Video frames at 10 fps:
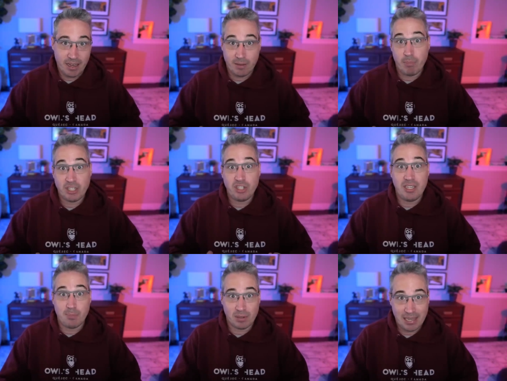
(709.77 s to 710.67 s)
at a much
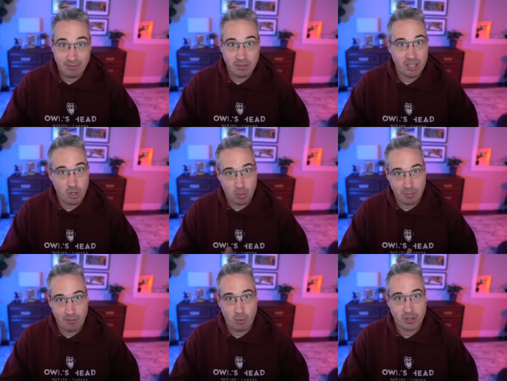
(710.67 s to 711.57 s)
deeper level than you were
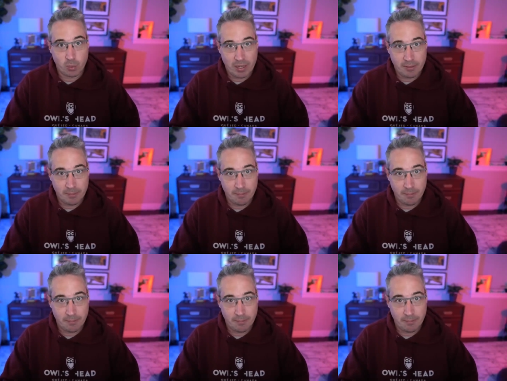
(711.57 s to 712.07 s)
before as well.